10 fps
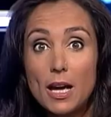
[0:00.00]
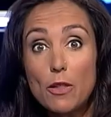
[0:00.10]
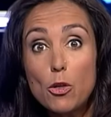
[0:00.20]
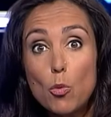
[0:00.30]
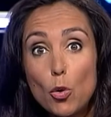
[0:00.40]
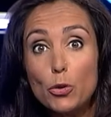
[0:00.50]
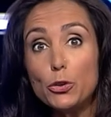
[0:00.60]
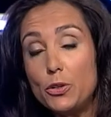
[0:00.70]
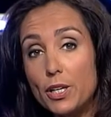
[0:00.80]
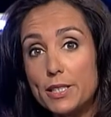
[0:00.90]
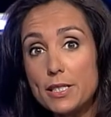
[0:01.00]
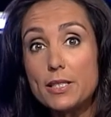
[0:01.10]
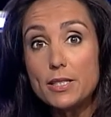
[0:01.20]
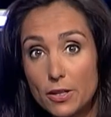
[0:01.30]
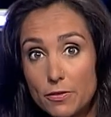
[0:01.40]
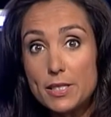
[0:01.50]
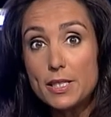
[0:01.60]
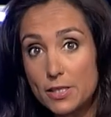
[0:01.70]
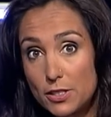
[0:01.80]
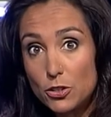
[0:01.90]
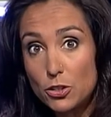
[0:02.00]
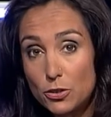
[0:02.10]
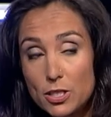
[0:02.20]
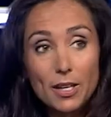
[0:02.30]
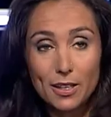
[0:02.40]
at the Royal United Service Institute.